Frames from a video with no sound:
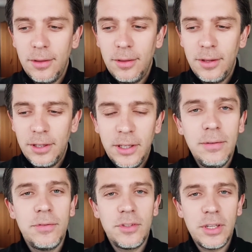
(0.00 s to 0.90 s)
the
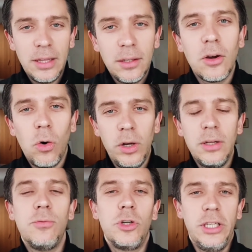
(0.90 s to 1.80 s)
gifts and the calling
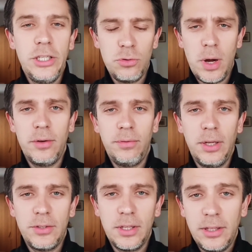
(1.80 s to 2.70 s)
for each one of
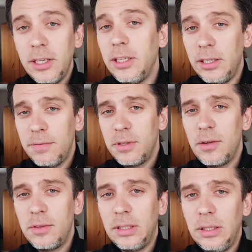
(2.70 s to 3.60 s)
us. And then He gives
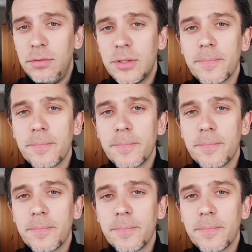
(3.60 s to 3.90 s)
us the gifts